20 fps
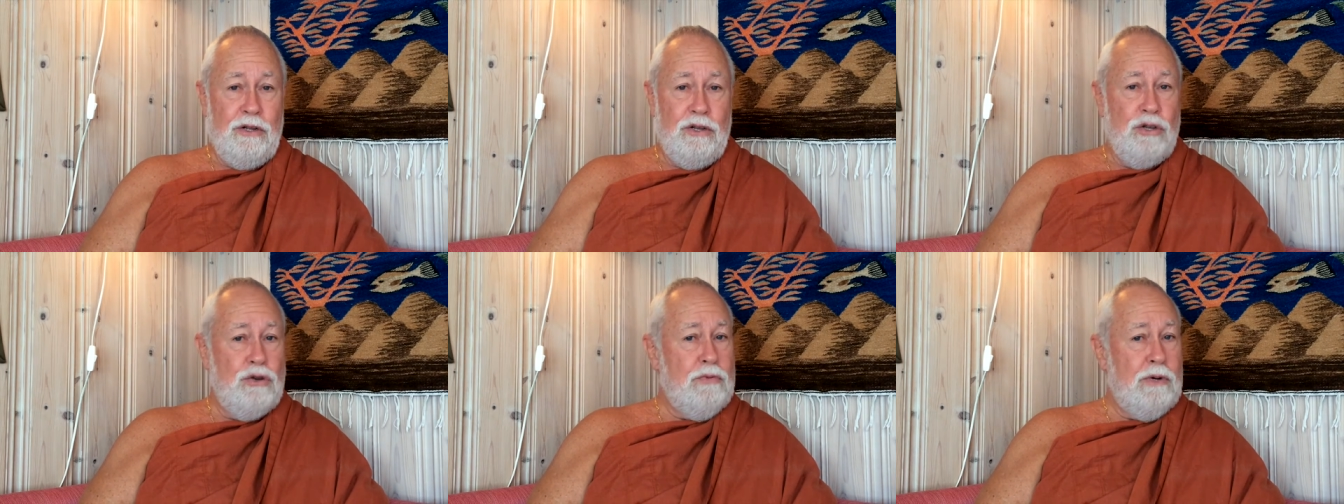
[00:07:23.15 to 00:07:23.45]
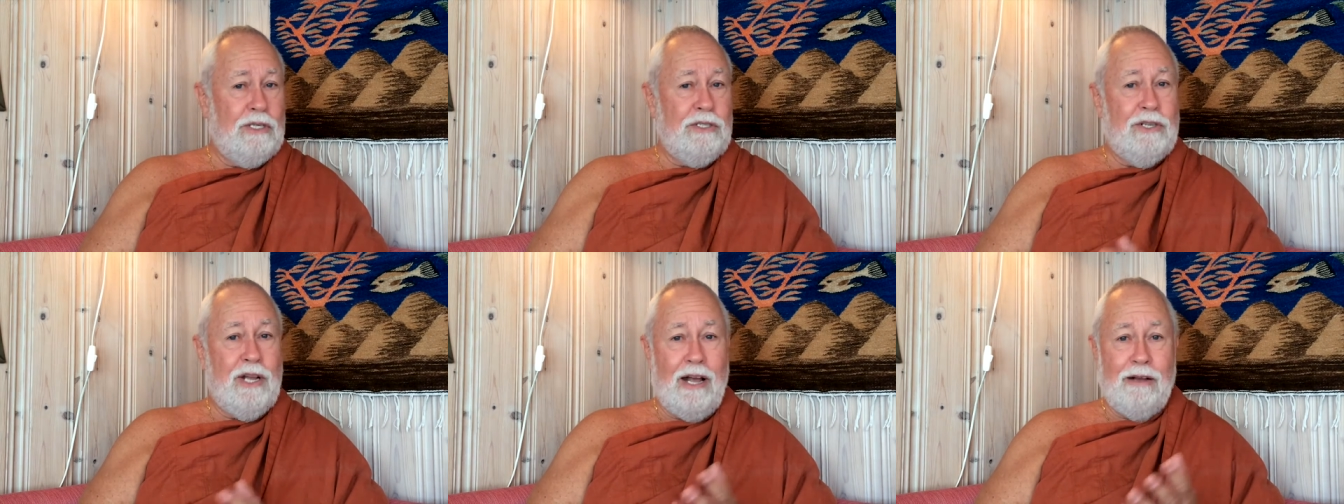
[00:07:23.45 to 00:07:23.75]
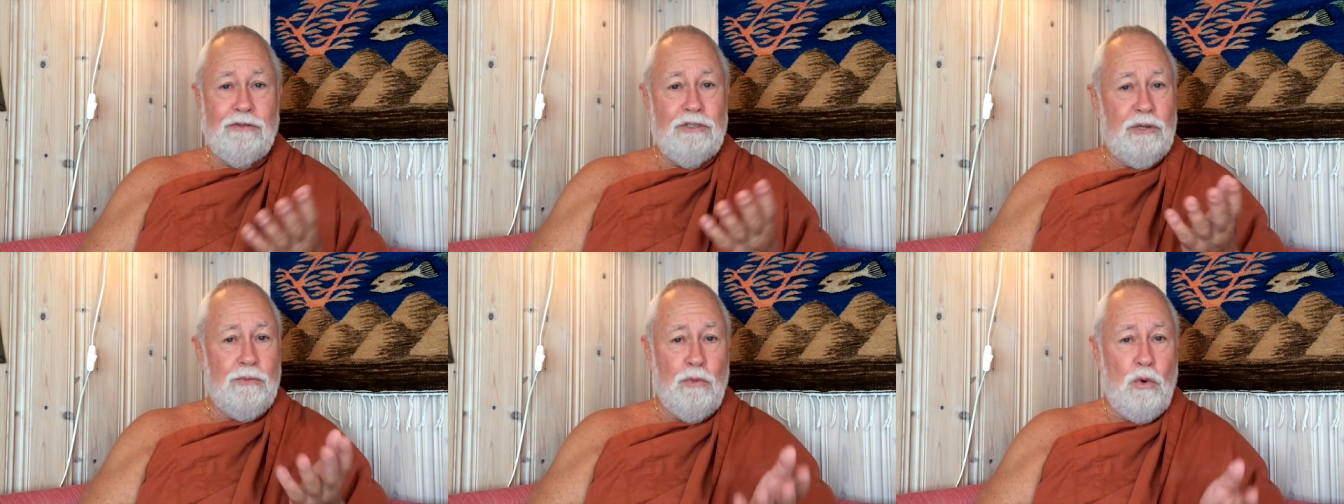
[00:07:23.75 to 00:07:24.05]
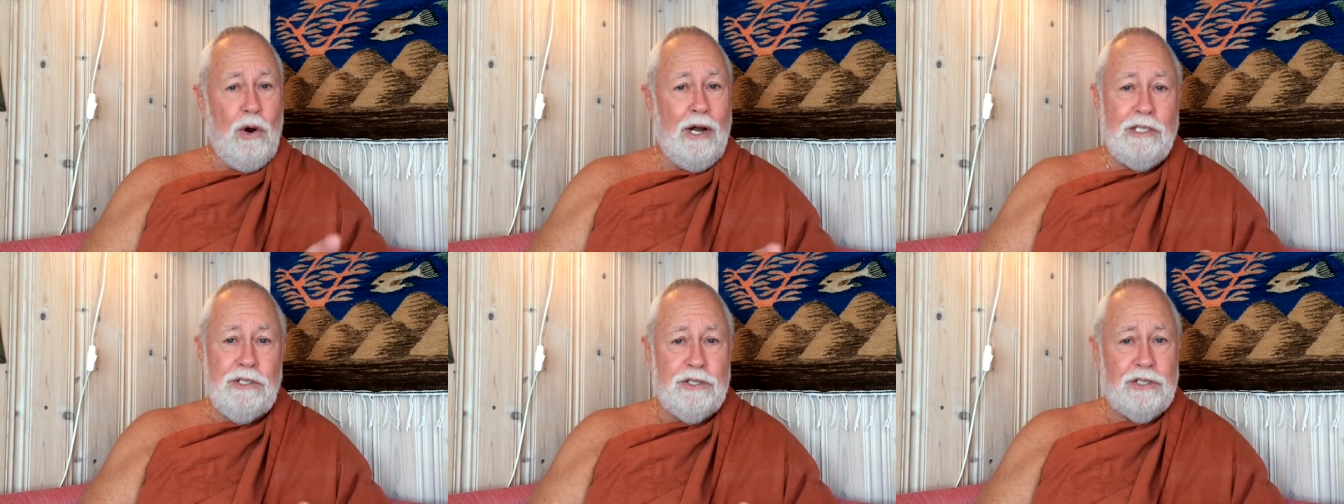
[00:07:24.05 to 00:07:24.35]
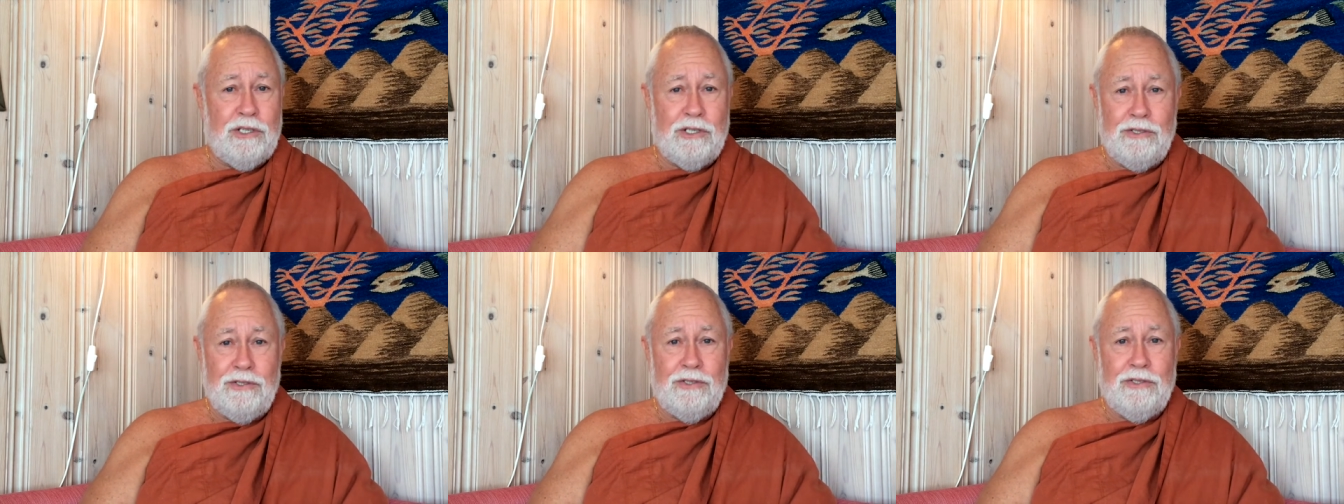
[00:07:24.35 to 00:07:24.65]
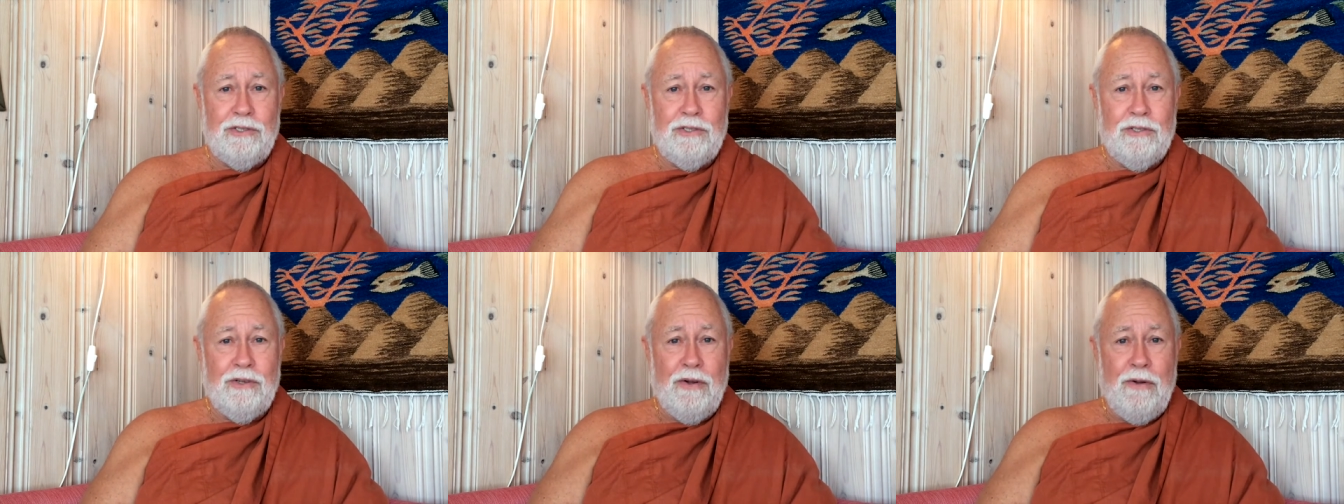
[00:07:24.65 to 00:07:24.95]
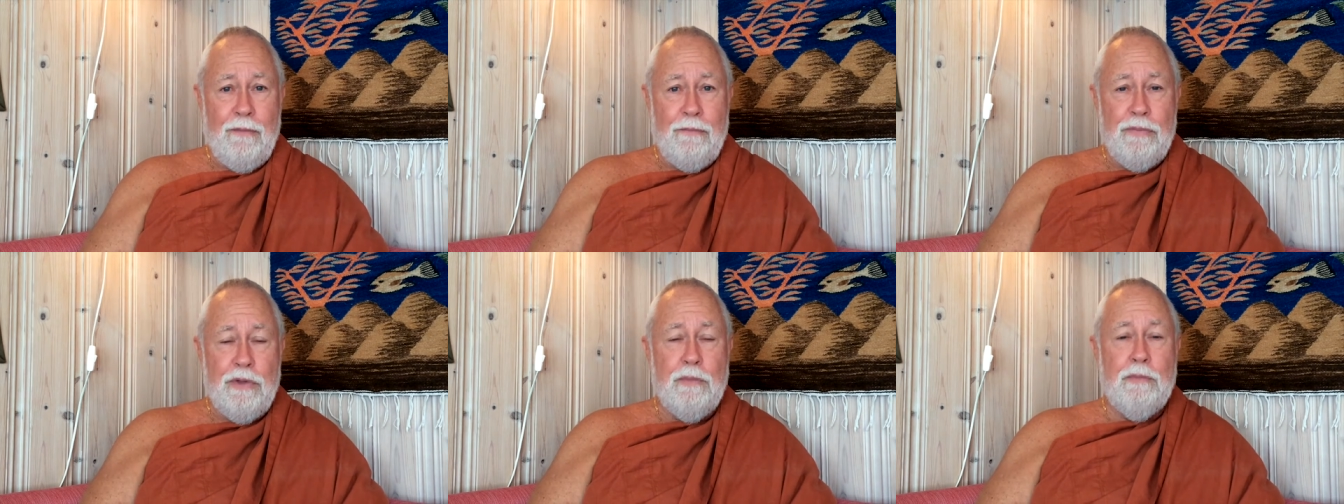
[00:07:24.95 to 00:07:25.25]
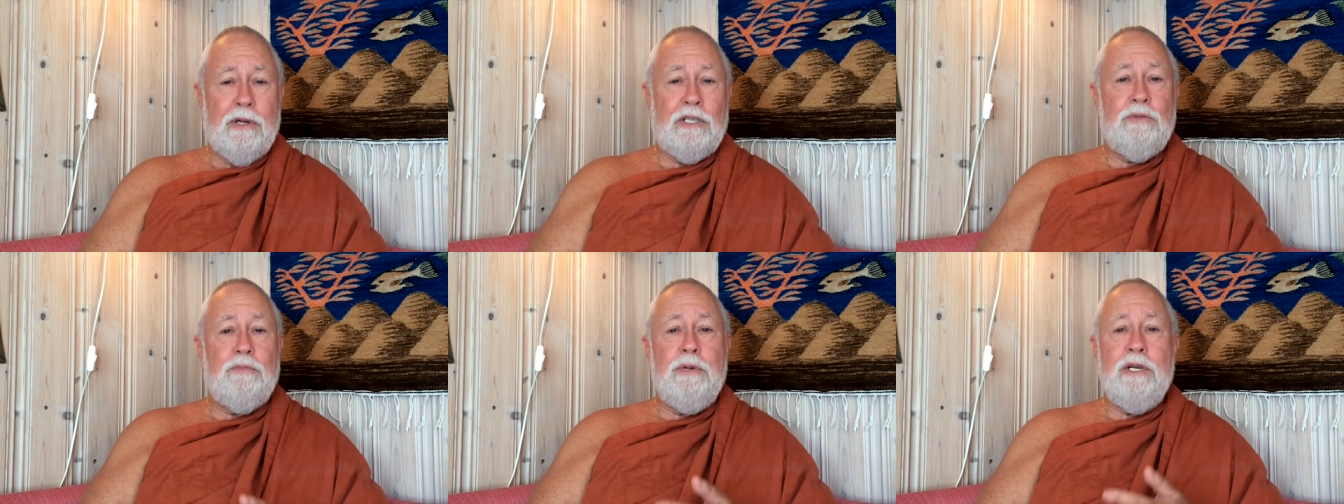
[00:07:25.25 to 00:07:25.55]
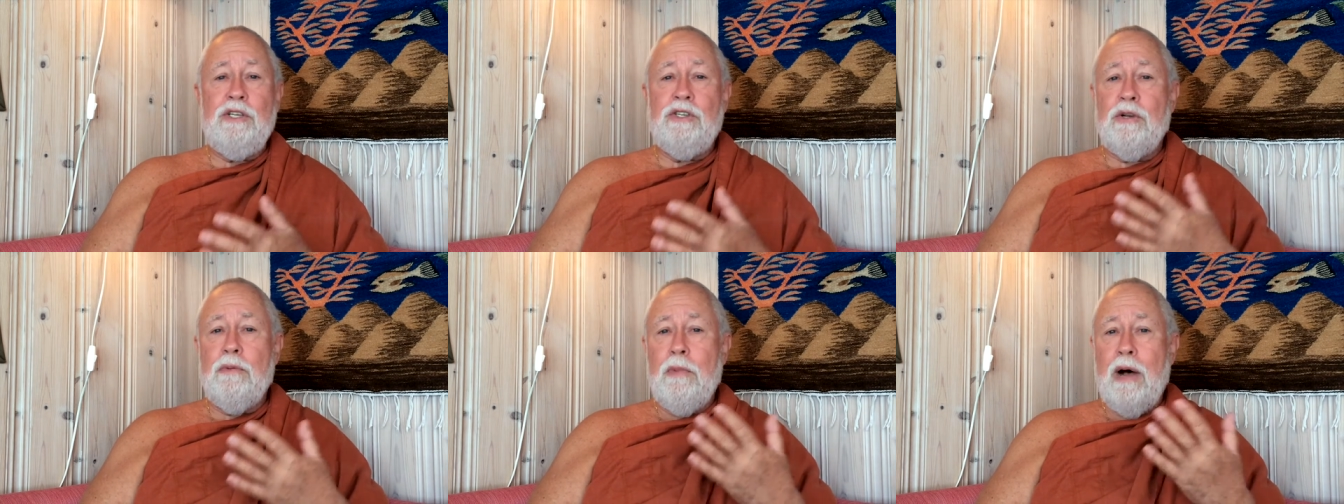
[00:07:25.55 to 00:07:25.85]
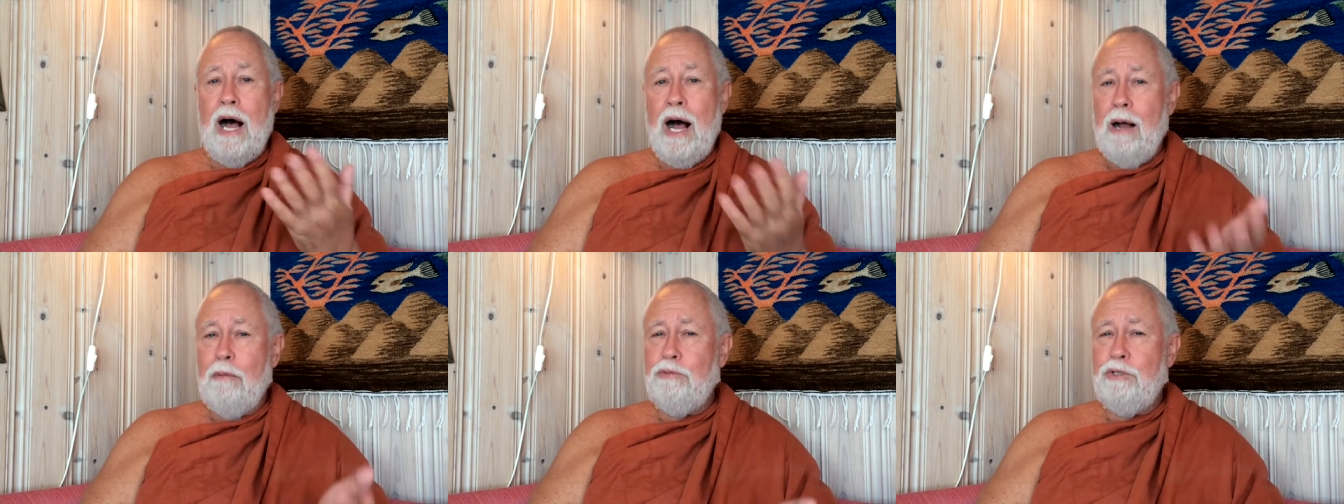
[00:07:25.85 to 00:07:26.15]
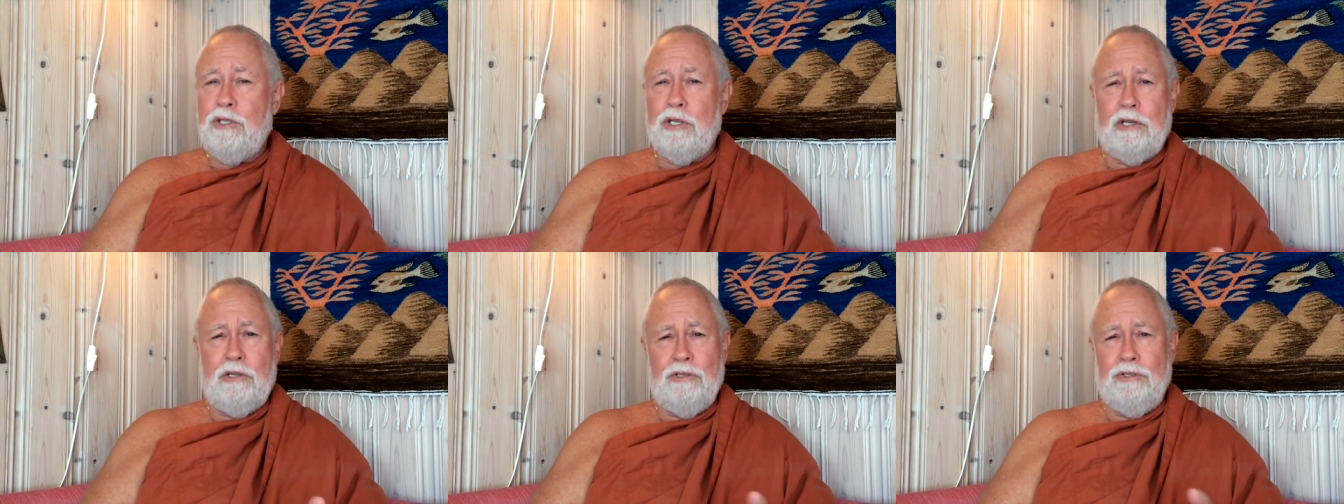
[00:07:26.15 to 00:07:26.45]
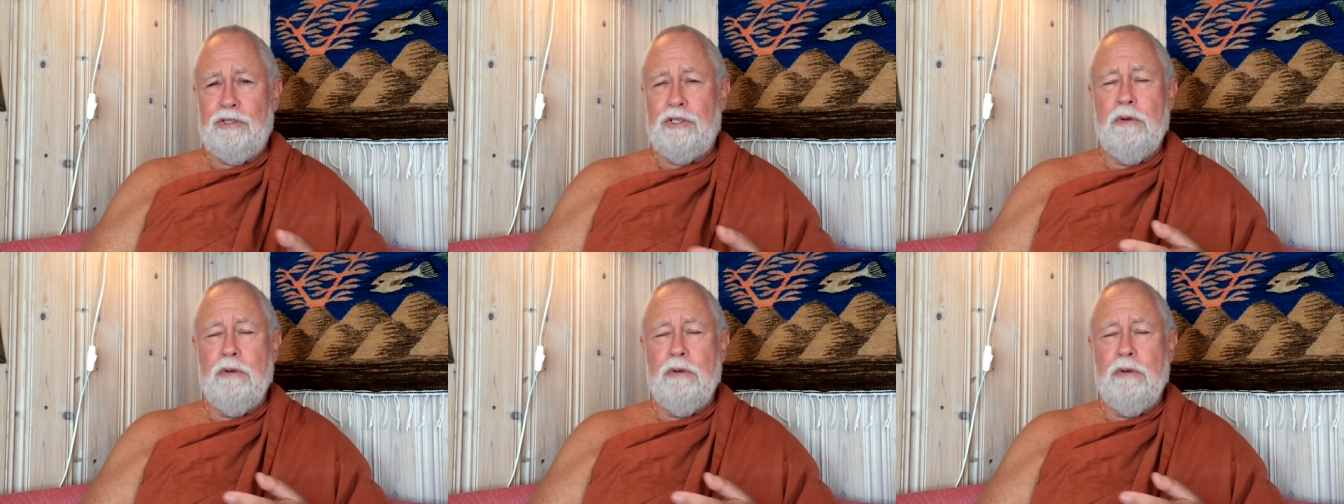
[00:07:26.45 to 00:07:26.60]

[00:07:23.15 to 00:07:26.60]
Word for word: you must have some questions. There must be some obstacles.